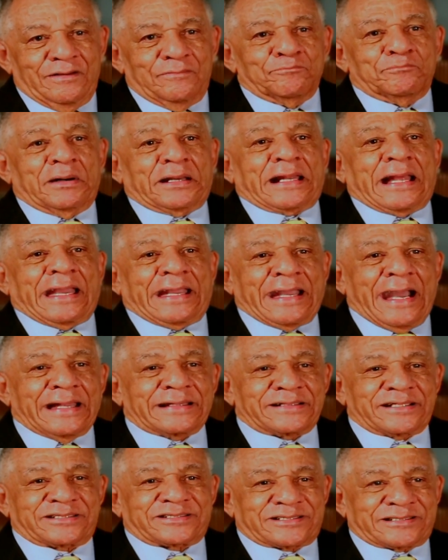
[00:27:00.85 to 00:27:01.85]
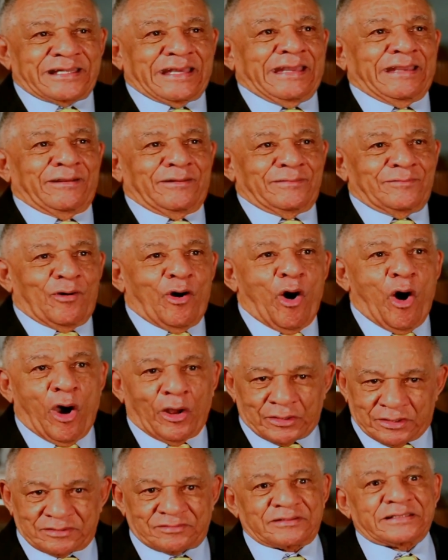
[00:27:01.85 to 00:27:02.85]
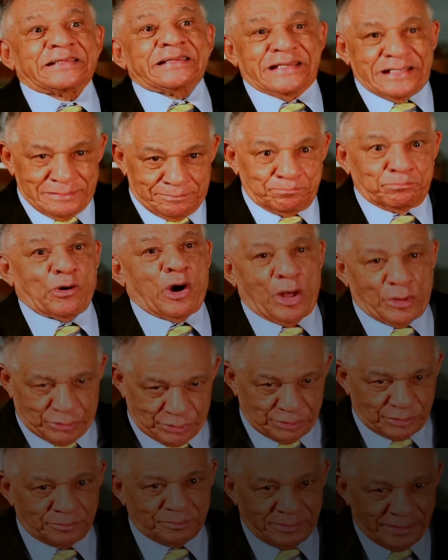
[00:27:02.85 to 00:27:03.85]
but I gotta say, honestly, it bothered